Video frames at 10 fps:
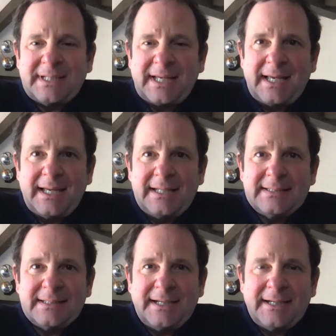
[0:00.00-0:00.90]

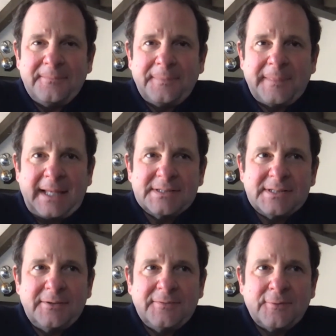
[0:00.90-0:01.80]
And
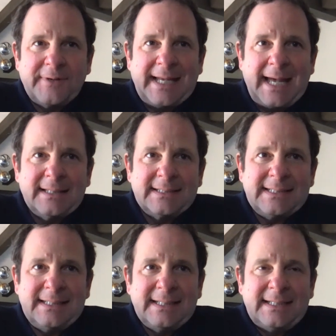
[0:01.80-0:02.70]
so the
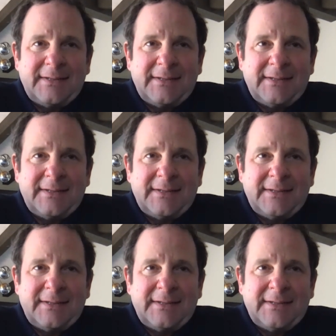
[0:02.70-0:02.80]
reality